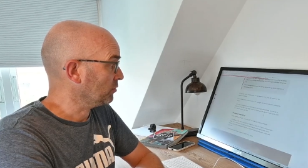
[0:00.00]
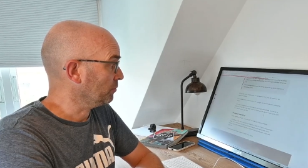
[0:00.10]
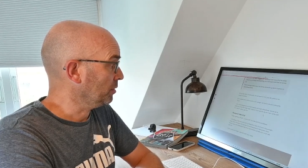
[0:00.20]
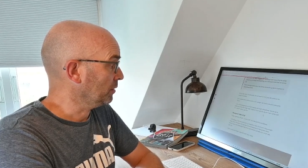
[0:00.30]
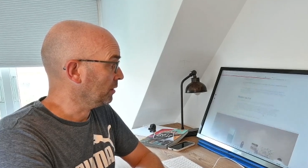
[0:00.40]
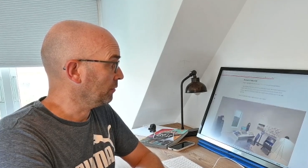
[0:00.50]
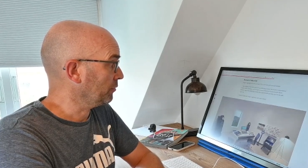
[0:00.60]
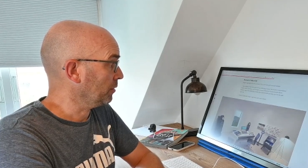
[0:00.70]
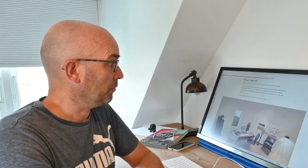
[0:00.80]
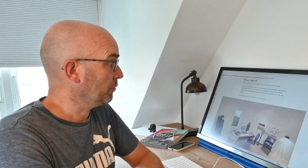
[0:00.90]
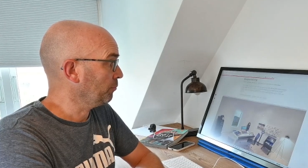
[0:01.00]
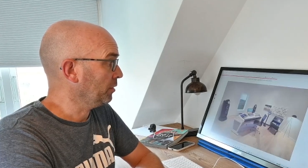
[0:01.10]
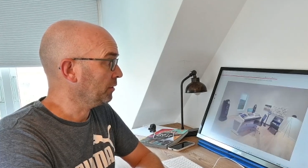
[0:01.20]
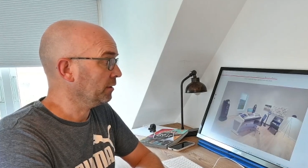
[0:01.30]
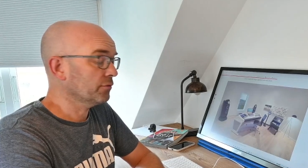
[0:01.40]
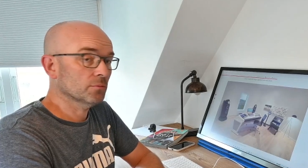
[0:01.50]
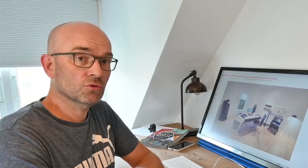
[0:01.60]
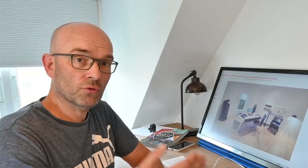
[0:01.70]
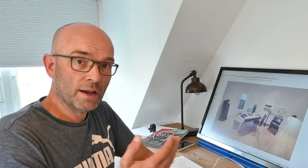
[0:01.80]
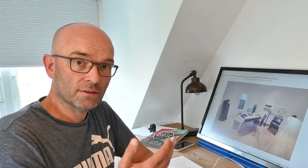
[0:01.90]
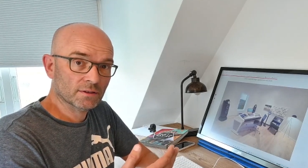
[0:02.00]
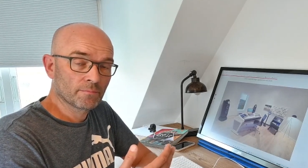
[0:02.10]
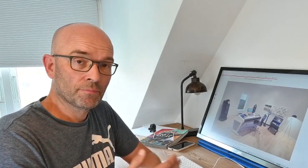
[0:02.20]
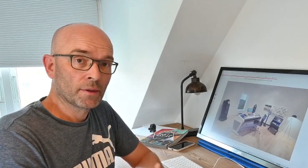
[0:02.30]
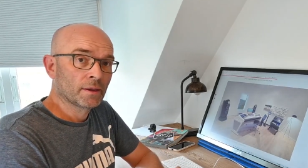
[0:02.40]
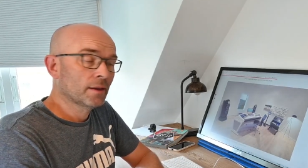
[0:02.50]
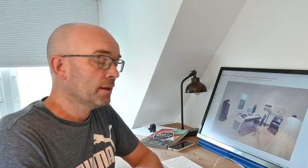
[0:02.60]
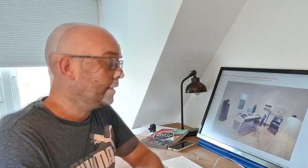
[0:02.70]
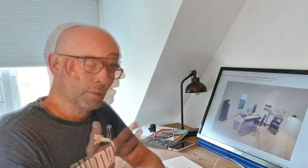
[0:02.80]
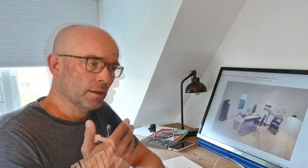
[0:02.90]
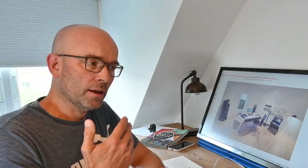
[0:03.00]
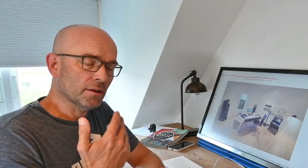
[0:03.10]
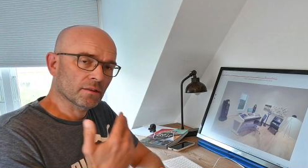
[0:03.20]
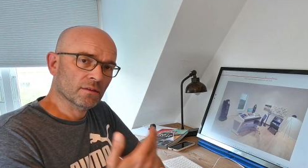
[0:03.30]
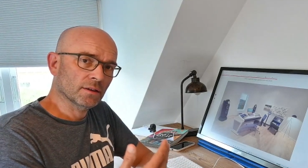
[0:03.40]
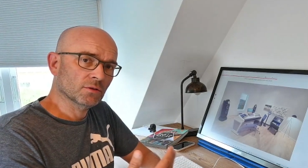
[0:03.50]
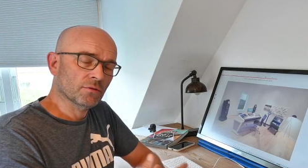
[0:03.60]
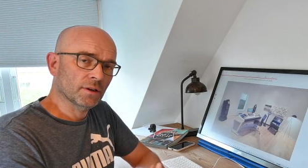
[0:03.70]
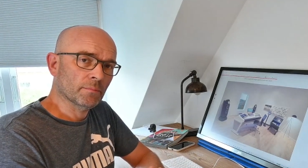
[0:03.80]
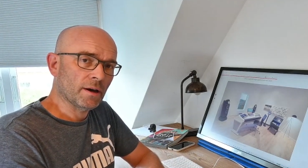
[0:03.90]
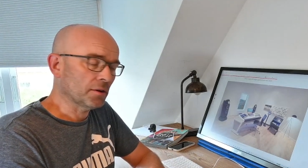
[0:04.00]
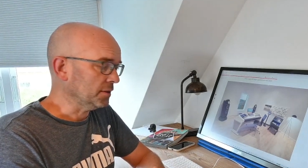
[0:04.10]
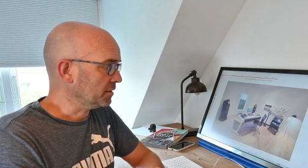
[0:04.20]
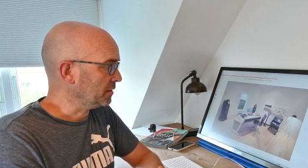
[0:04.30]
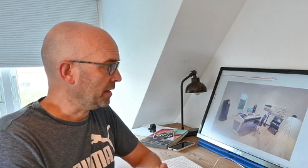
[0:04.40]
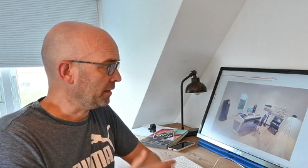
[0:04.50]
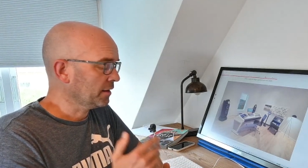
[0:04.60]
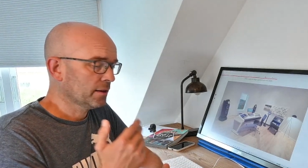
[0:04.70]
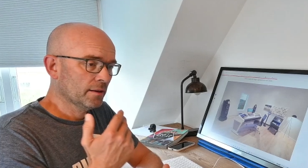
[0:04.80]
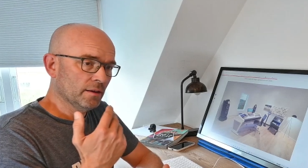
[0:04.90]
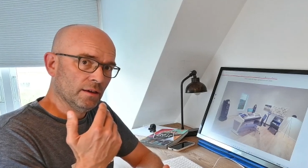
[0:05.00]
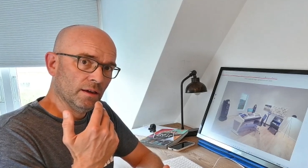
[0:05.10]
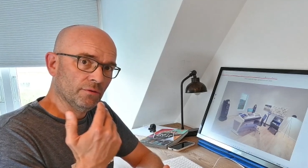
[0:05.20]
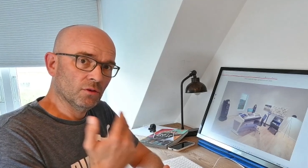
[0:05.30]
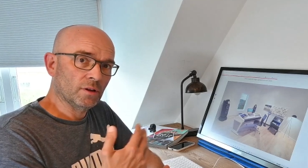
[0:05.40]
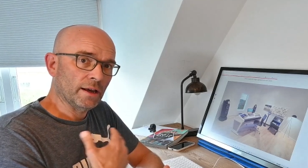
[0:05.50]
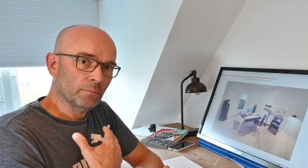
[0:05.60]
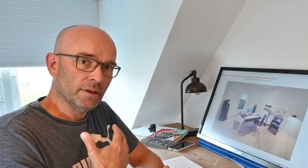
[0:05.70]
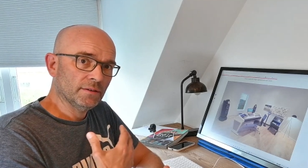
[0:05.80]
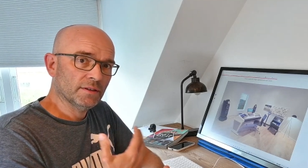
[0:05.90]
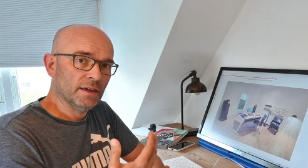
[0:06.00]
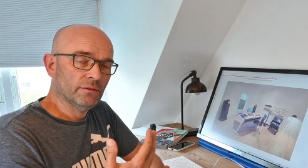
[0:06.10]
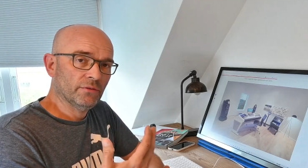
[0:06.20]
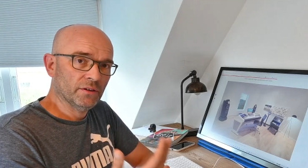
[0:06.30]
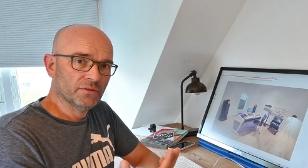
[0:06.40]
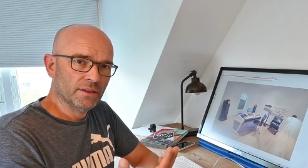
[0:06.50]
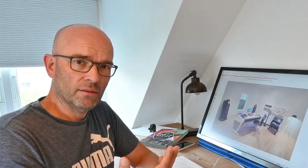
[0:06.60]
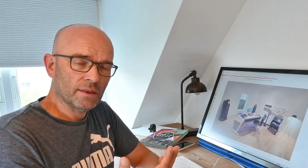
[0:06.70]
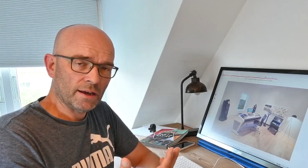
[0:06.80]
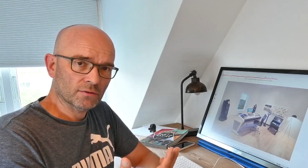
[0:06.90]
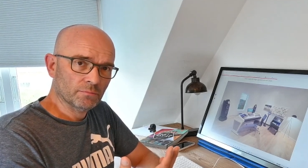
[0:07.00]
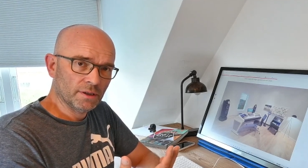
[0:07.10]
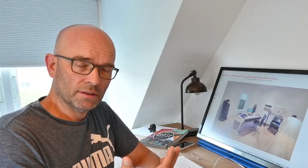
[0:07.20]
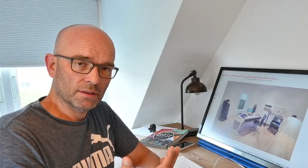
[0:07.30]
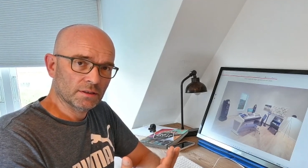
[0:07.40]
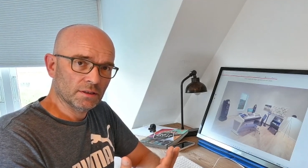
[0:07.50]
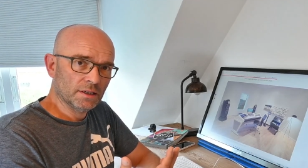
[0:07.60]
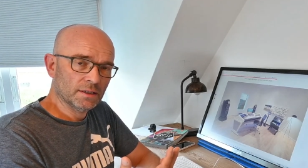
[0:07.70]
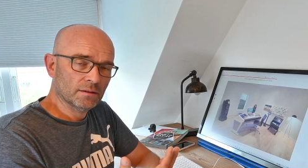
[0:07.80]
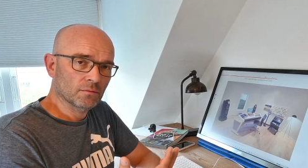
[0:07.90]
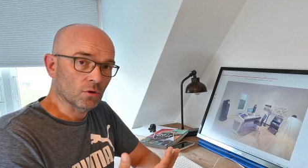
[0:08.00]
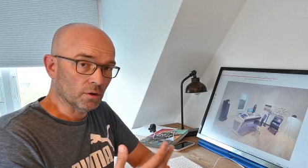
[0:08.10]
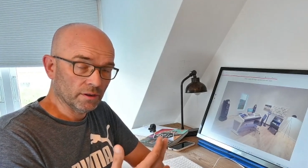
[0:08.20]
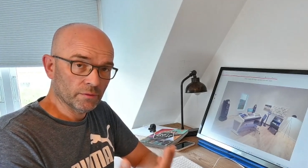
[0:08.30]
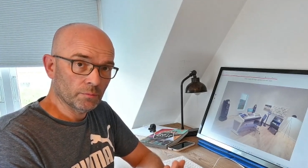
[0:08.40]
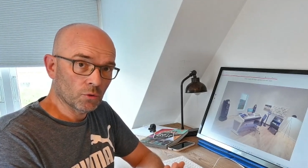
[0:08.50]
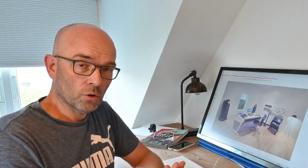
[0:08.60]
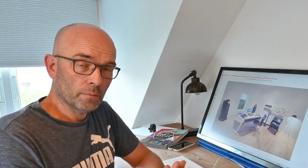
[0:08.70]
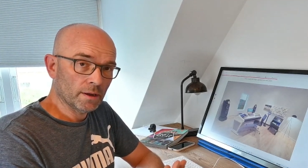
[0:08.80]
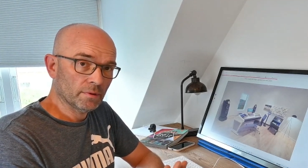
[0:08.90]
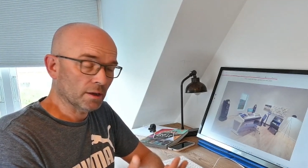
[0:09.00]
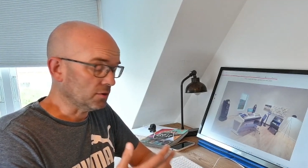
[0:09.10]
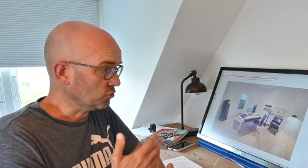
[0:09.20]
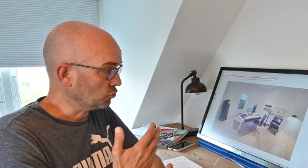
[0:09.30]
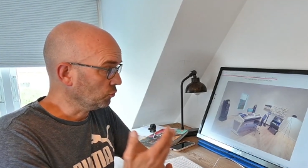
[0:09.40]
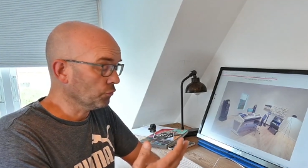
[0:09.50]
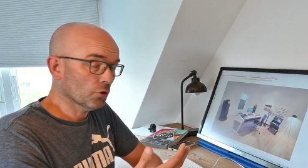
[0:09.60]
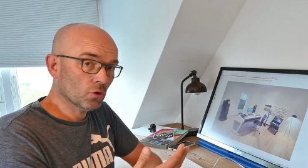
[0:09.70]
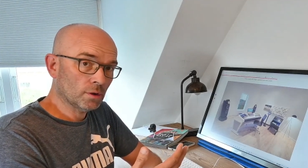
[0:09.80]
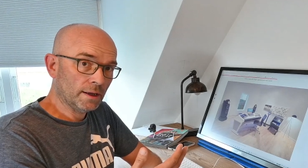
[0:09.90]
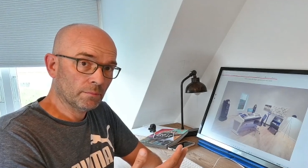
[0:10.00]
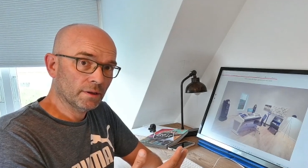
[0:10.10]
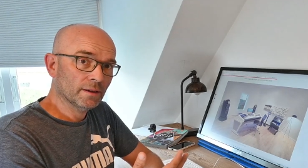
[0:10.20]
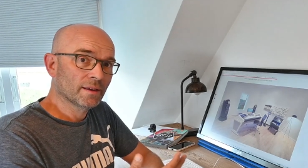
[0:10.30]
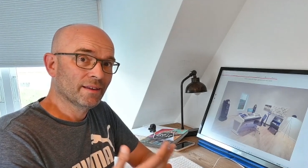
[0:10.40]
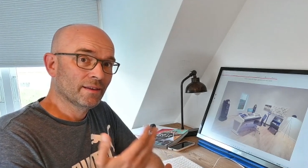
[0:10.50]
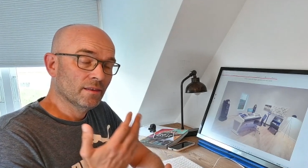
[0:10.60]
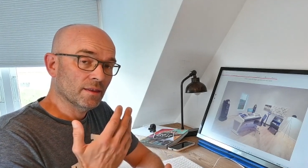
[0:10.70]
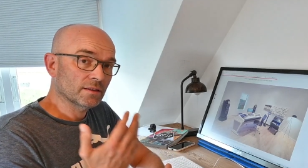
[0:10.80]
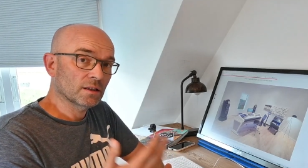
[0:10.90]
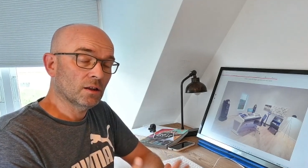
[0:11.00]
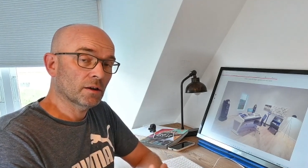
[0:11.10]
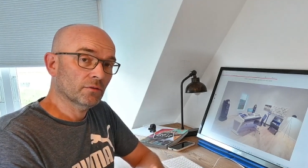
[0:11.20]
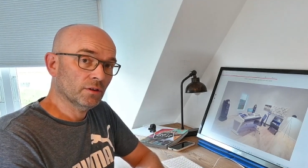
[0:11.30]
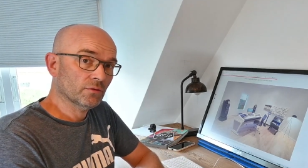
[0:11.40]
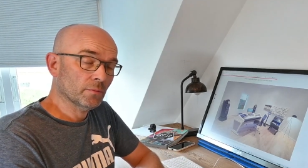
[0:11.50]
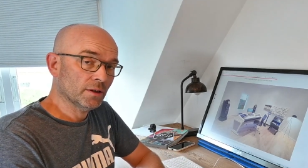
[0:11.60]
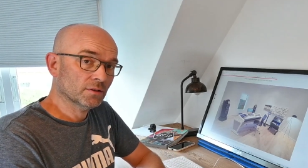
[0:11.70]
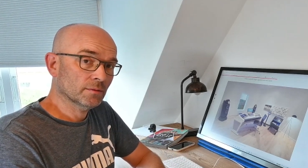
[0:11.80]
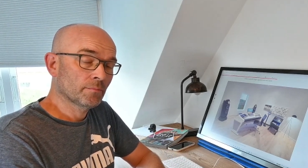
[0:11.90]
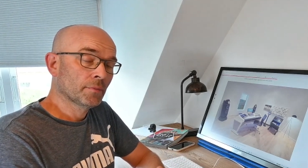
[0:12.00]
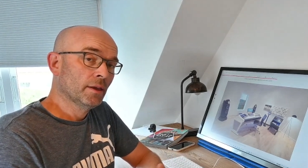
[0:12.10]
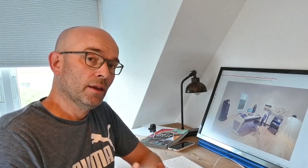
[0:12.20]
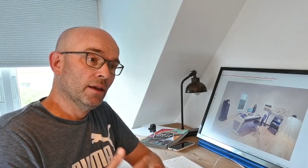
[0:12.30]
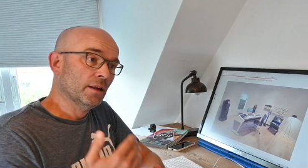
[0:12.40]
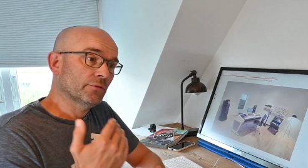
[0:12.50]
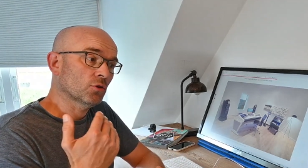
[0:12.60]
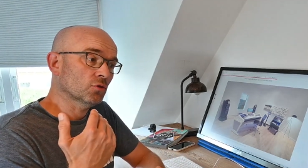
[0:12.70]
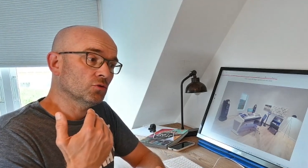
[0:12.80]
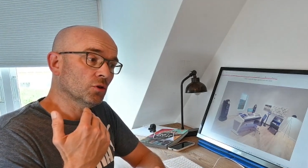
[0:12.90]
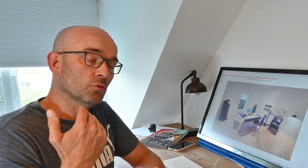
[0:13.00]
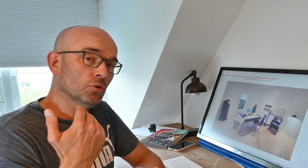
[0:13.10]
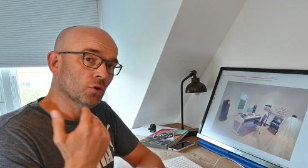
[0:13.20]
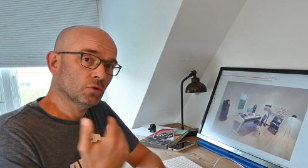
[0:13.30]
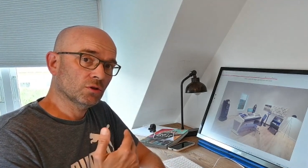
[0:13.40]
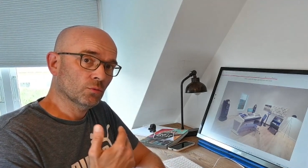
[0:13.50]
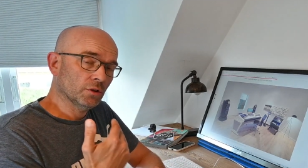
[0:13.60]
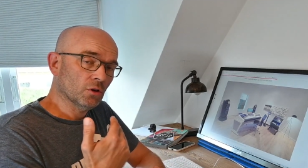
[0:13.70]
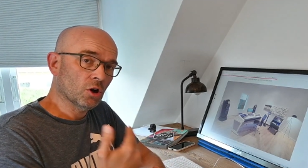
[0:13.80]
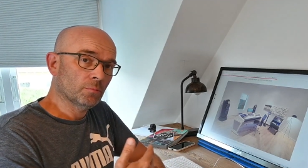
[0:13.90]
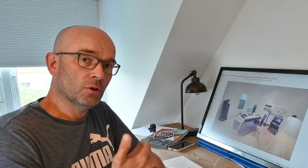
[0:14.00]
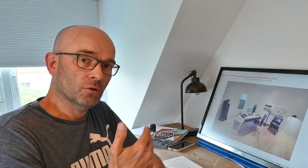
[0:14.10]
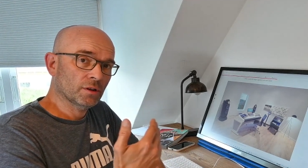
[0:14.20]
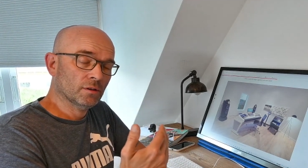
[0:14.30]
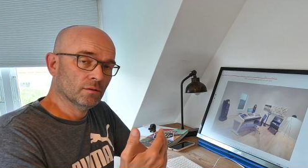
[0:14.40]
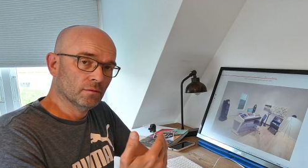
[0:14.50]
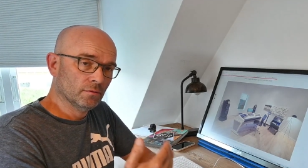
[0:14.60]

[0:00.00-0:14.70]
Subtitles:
to build it from scratch. Another thing to think about is that if you, like me, take 15,000 pictures a year or even more maybe, and you shoot raw like me, that's a lot of information. And of course you don't notice when you upload it,